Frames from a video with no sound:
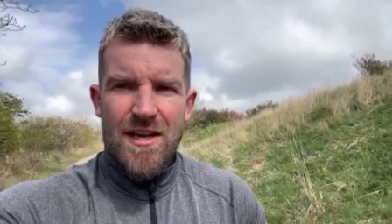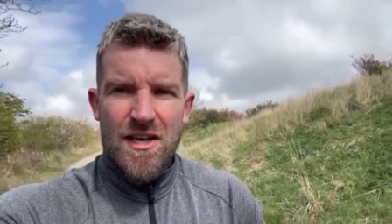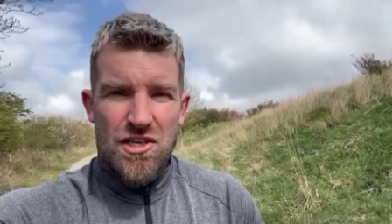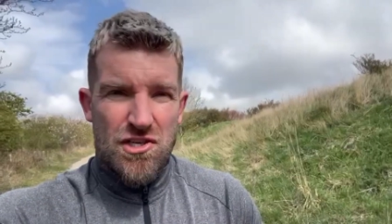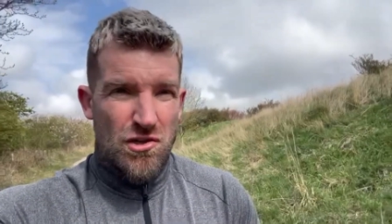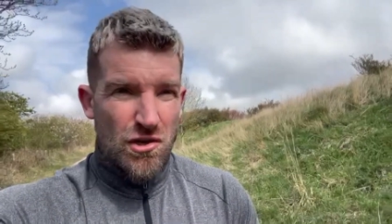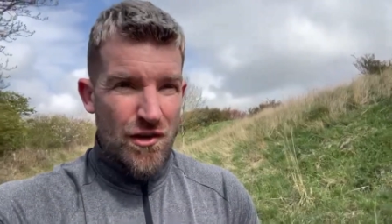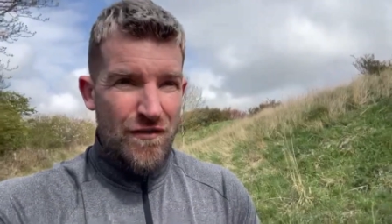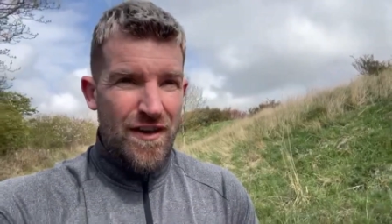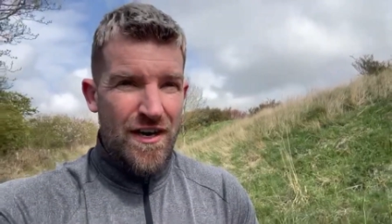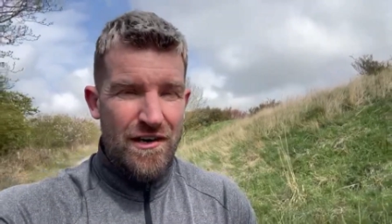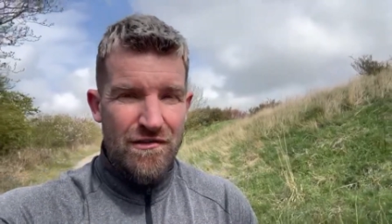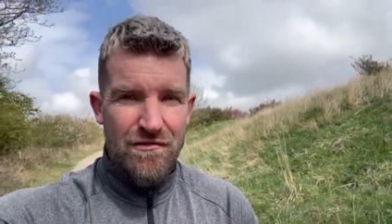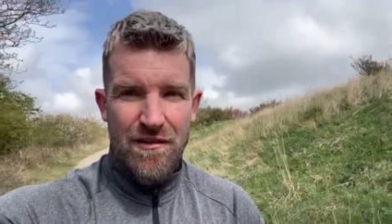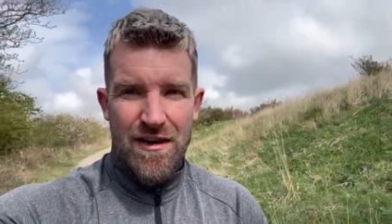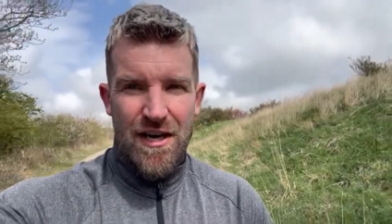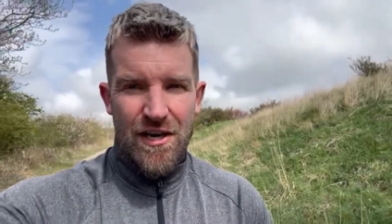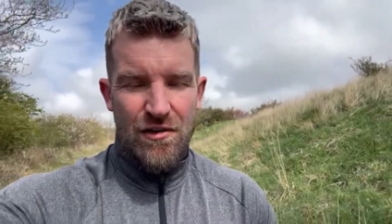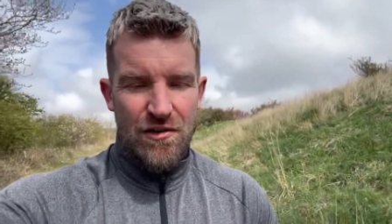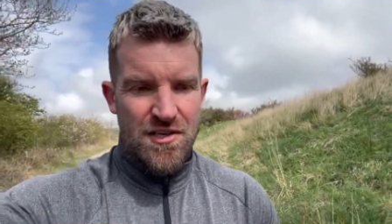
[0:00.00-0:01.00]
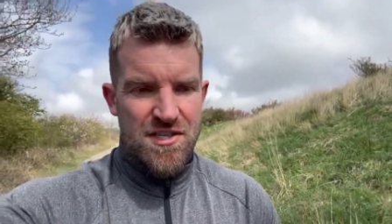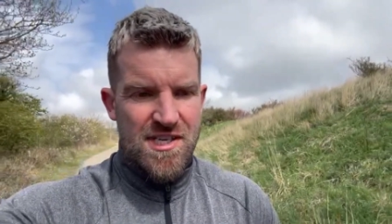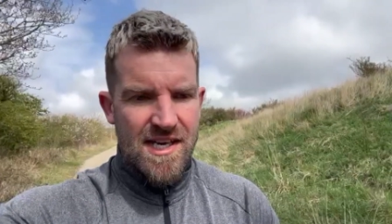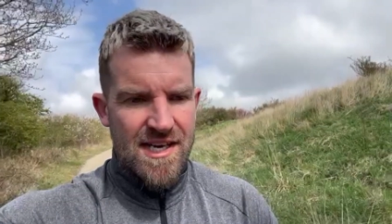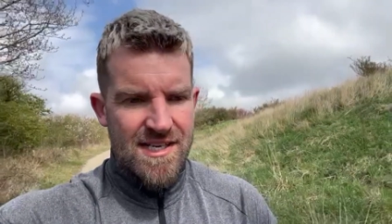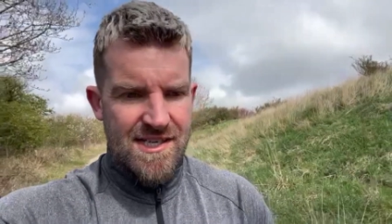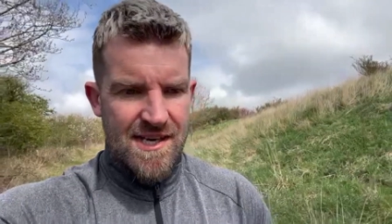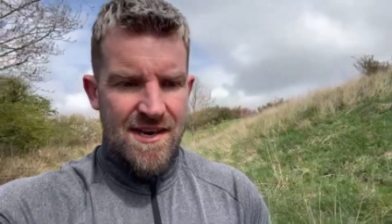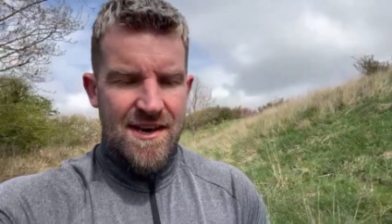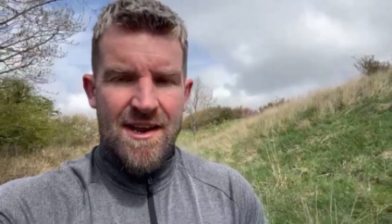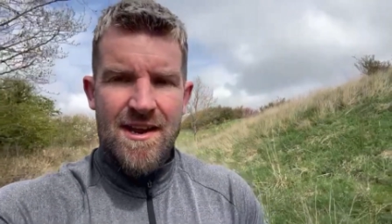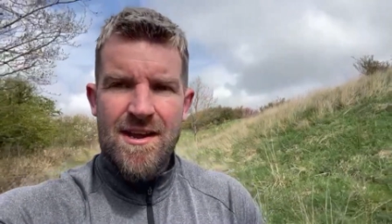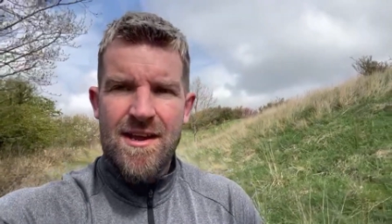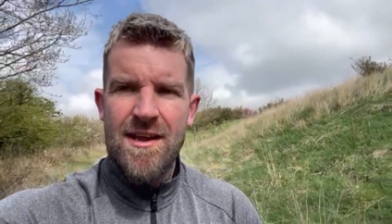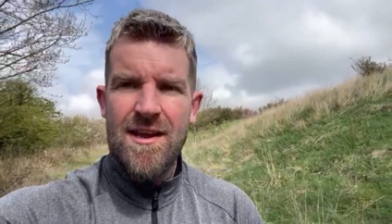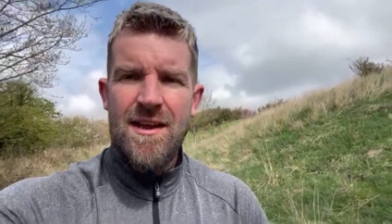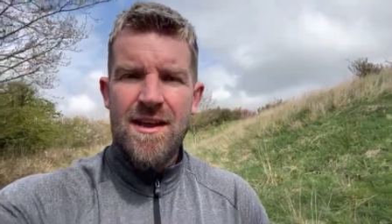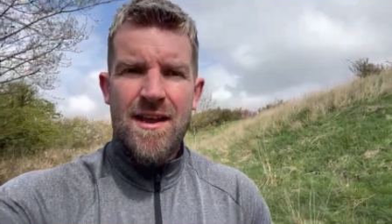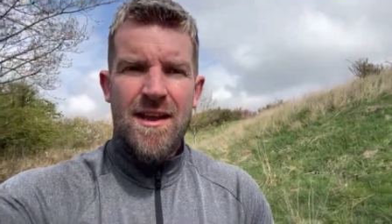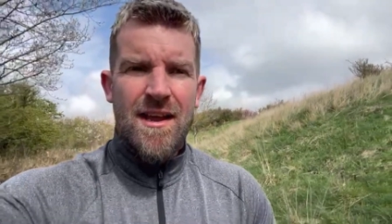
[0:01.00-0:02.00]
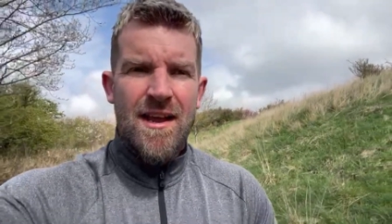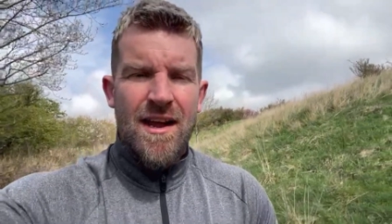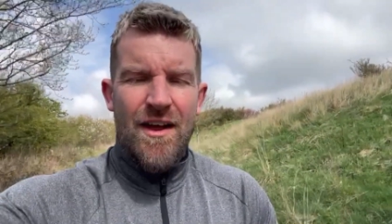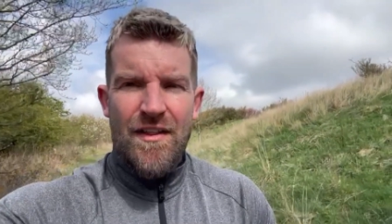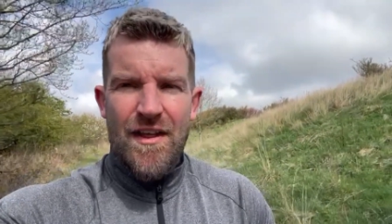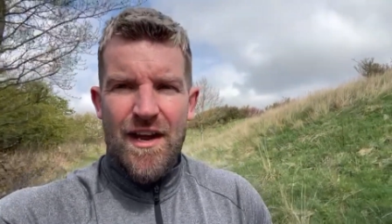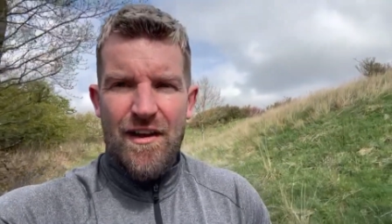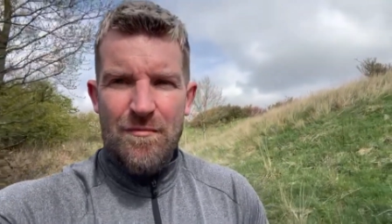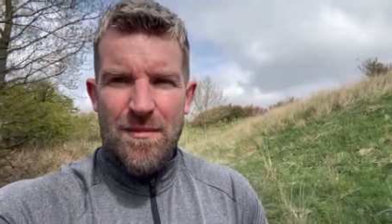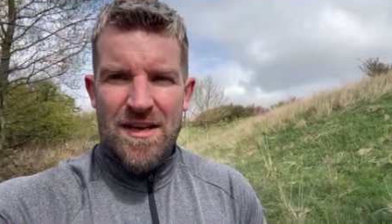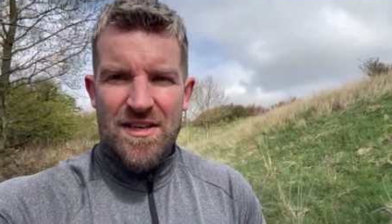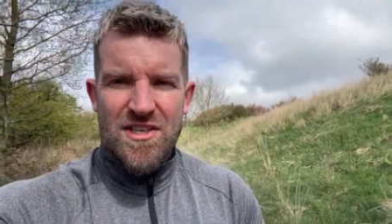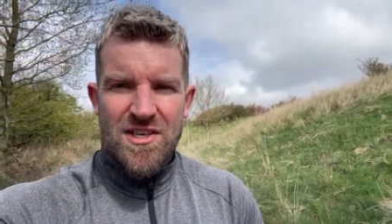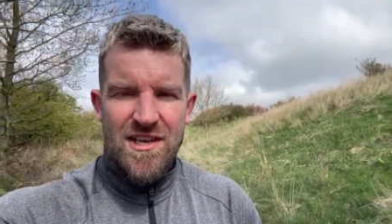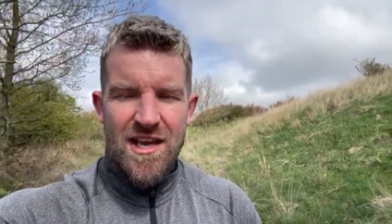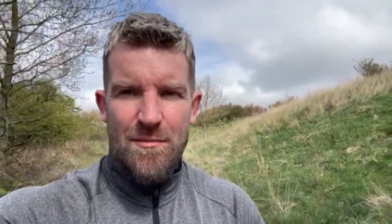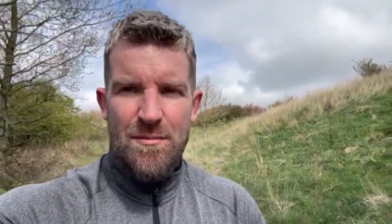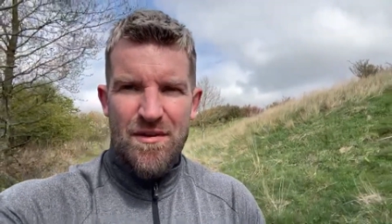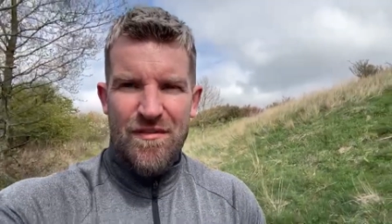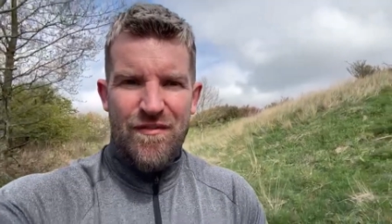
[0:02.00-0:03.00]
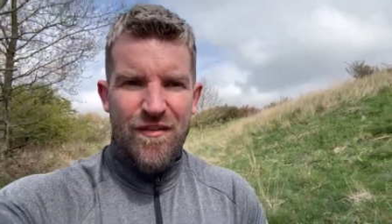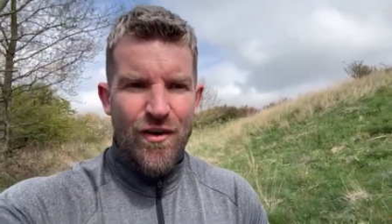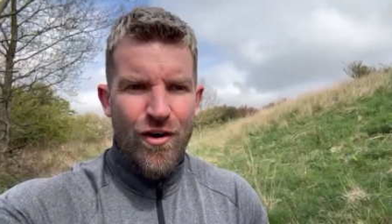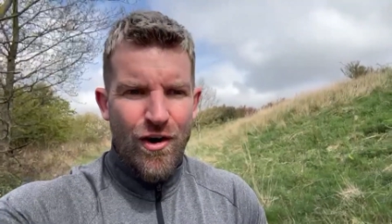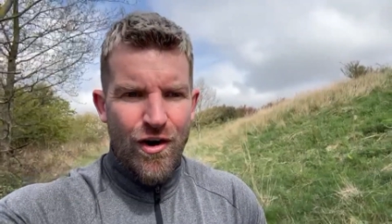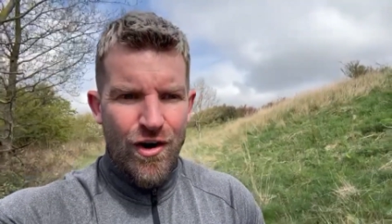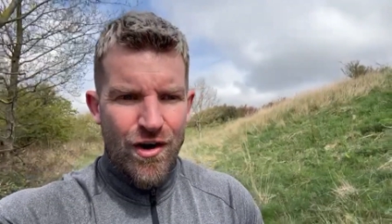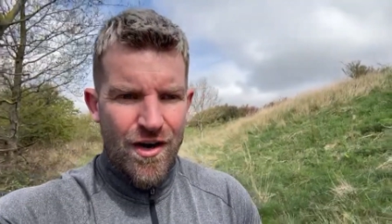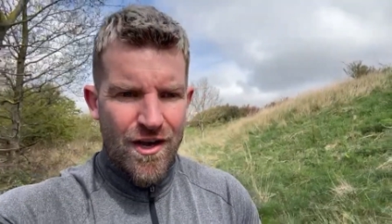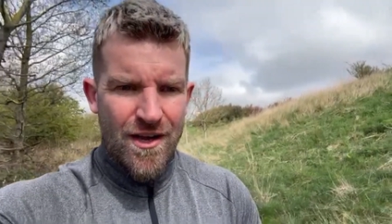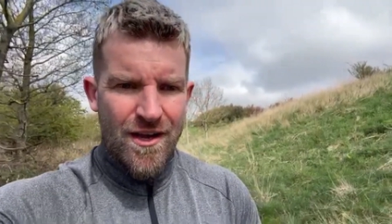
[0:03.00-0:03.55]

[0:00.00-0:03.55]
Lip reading: So they've had a really good season. I think I've mentioned that before.